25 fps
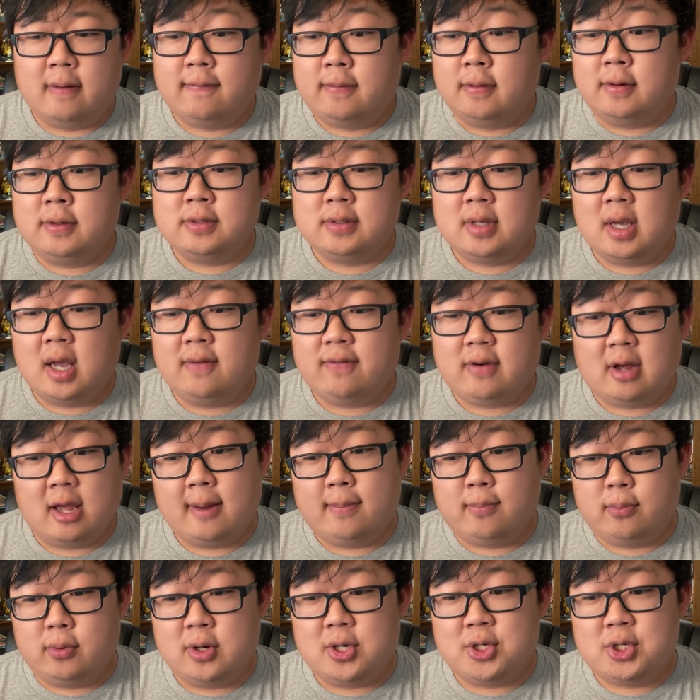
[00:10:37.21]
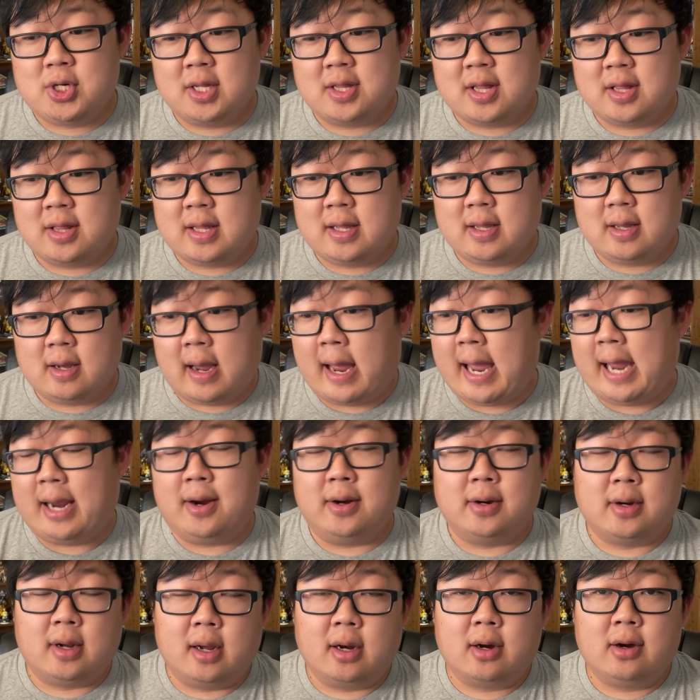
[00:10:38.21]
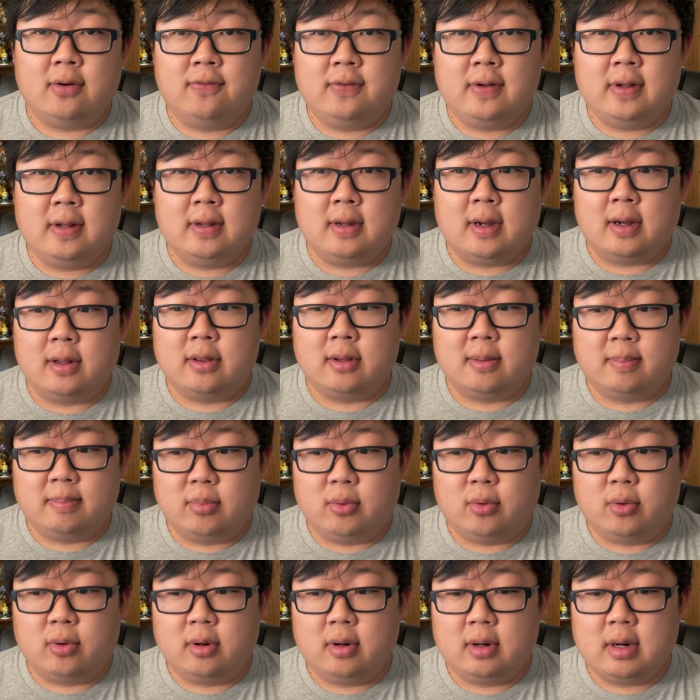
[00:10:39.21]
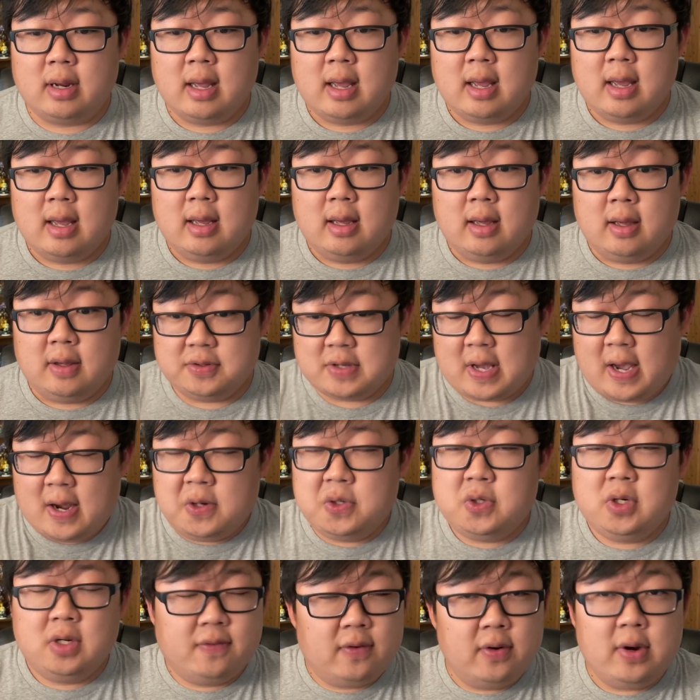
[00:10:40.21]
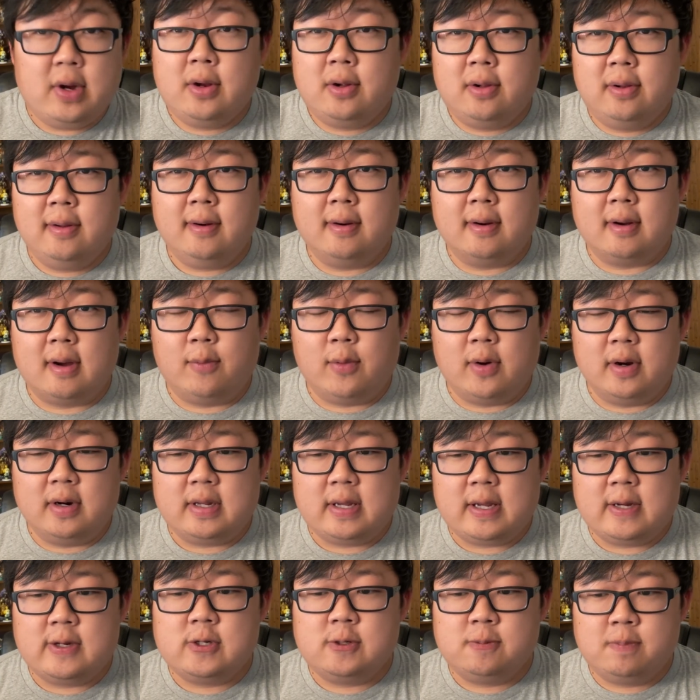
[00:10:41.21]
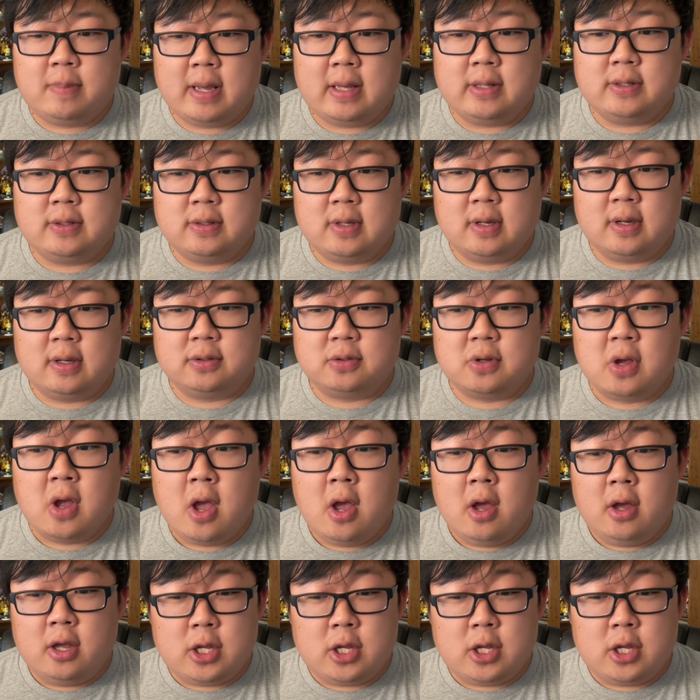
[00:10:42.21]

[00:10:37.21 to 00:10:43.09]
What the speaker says: First off, I appreciate that the iconography on the board is actually very clear on what each space does.